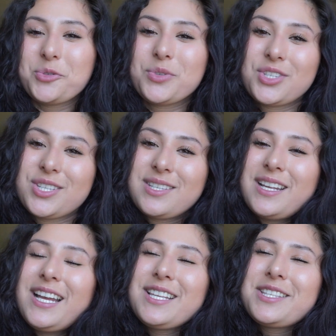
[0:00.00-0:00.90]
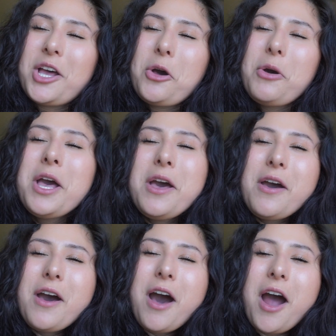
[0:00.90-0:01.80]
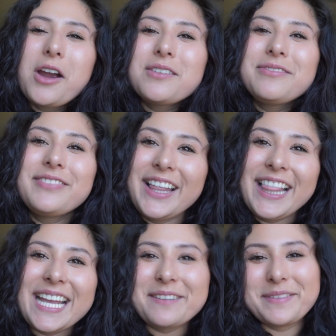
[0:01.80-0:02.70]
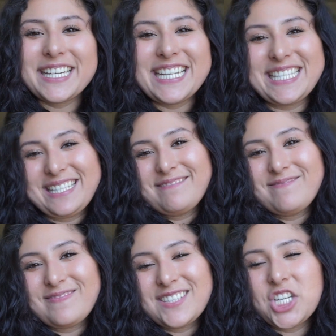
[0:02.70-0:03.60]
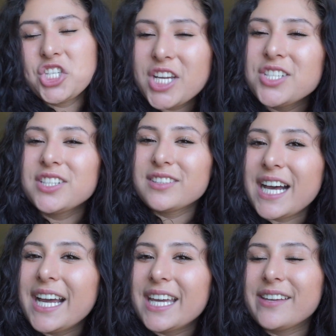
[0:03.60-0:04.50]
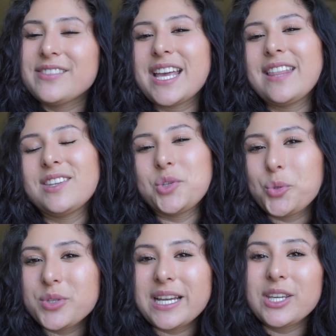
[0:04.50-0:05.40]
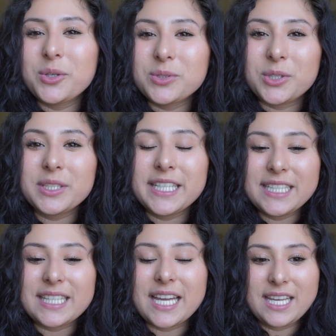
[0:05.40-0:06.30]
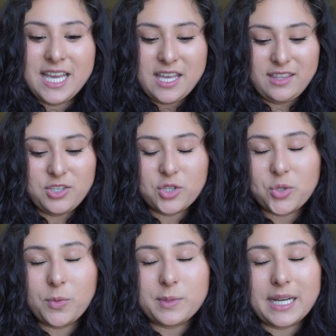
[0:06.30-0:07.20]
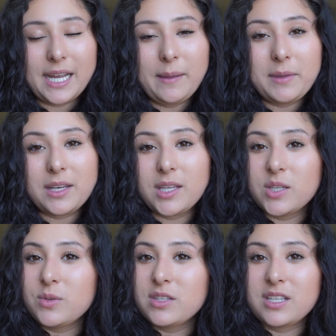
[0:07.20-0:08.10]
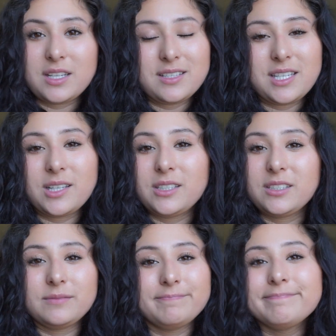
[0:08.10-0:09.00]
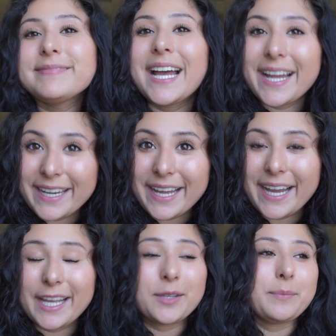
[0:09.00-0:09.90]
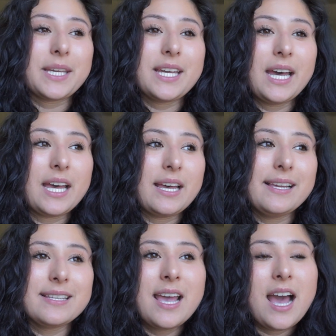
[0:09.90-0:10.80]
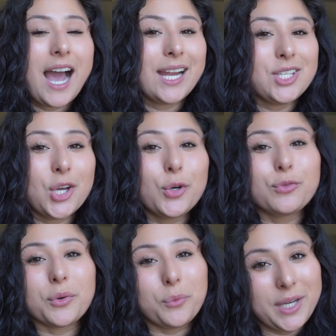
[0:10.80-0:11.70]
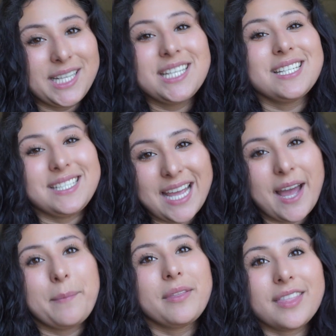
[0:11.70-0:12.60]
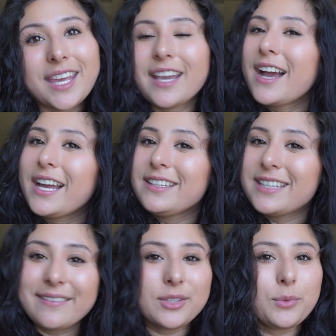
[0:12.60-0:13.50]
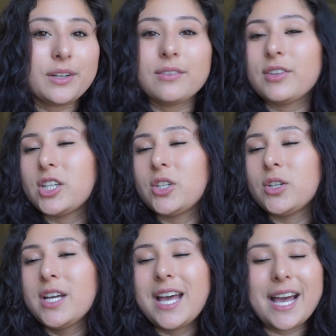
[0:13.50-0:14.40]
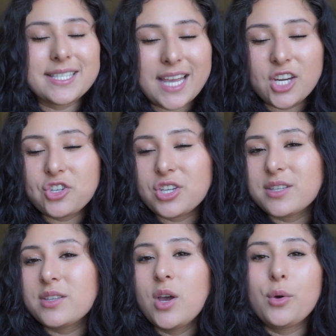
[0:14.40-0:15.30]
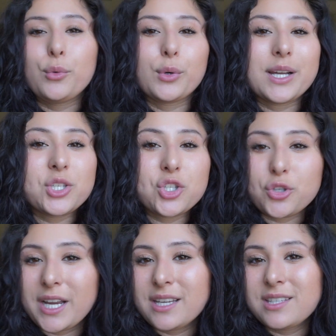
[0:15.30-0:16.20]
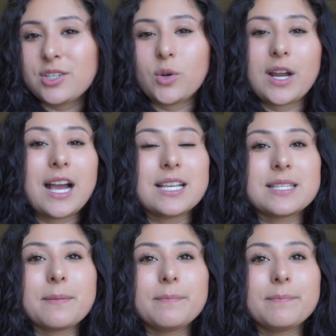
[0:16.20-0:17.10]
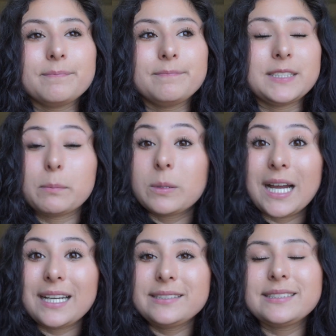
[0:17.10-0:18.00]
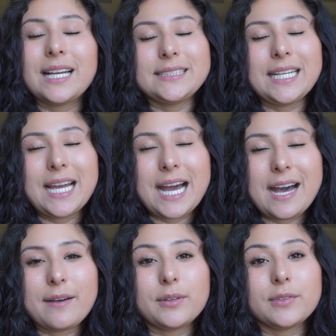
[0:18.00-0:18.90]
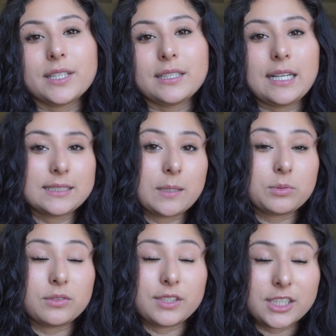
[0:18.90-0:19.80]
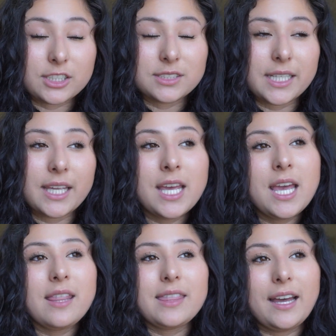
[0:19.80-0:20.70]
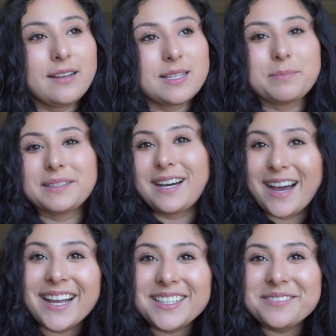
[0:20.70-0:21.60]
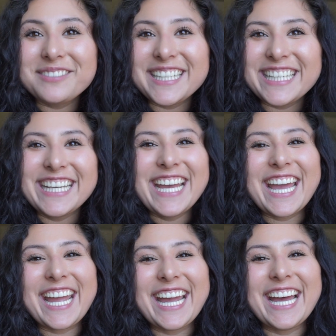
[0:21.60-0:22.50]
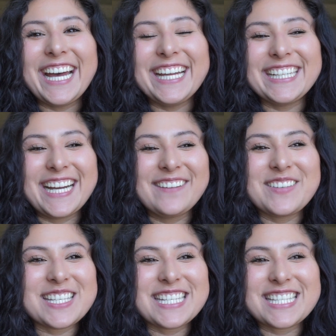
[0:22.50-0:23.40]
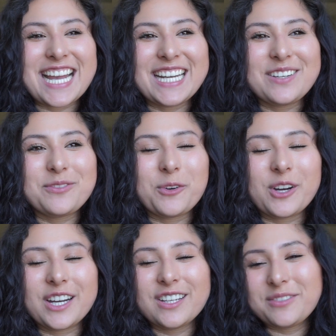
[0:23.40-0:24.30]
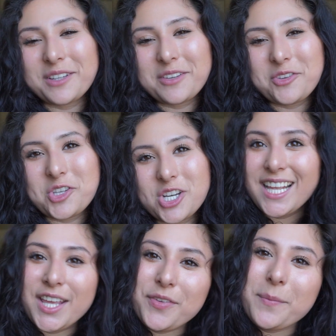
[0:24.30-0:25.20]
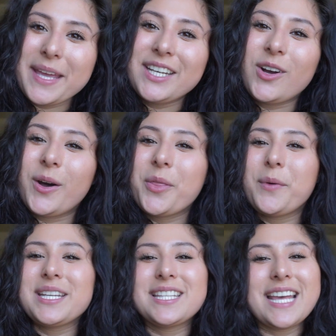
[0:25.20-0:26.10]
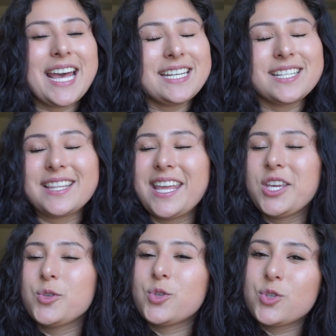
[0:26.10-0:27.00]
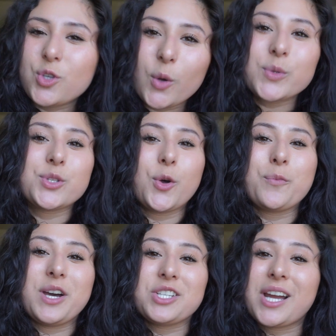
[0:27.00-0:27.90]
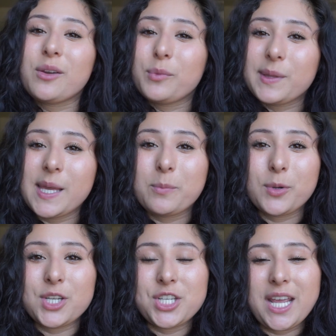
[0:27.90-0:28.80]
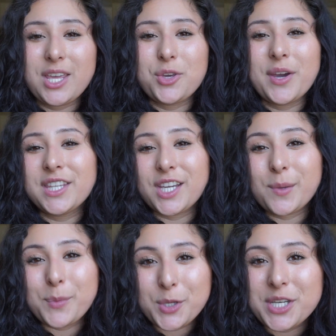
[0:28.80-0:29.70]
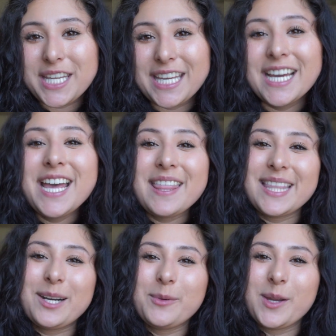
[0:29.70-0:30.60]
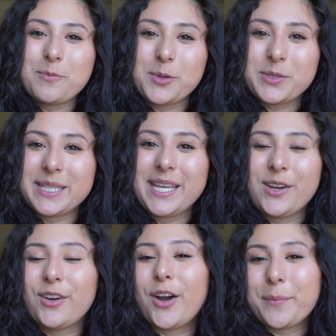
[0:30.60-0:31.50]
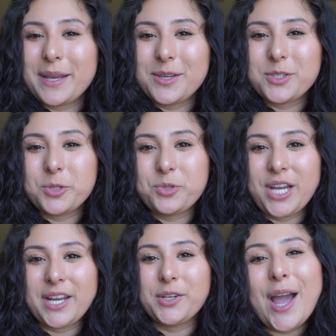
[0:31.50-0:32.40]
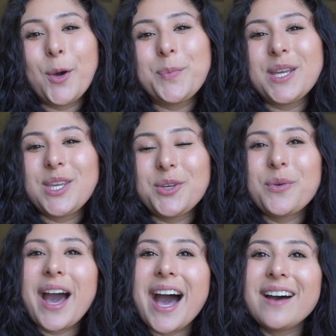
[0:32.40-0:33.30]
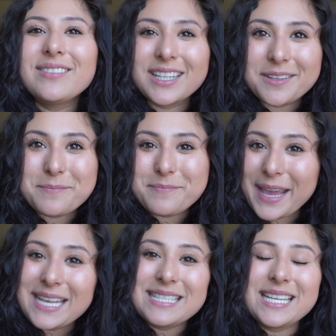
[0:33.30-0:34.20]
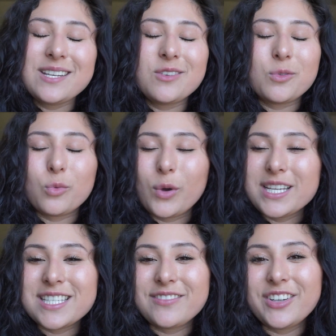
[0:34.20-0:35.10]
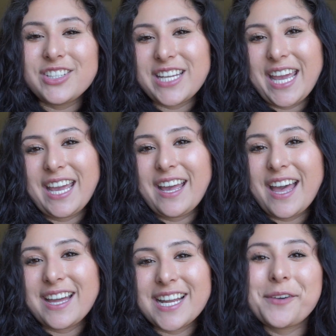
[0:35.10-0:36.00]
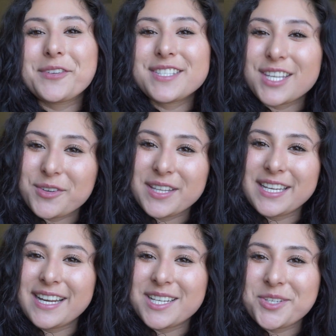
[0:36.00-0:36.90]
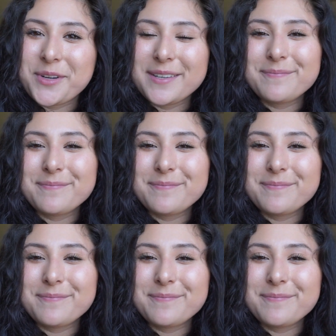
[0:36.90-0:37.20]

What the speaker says: It was just so heart-filling because she's changing lives, and the tools that you're learning, like, these are tools that I am going to use until I die, because I know for one damn thing, I never want to feel as anxious or as stressed or as depressed as I have for the last couple of years. Like, that is behind me, and I'm just excited for the future. If you made it all the way to the end, thank you so much. I really appreciate you and the community that we are building here on my YouTube channel. I hope that you have an amazing rest of your day, and I will see you in the next one.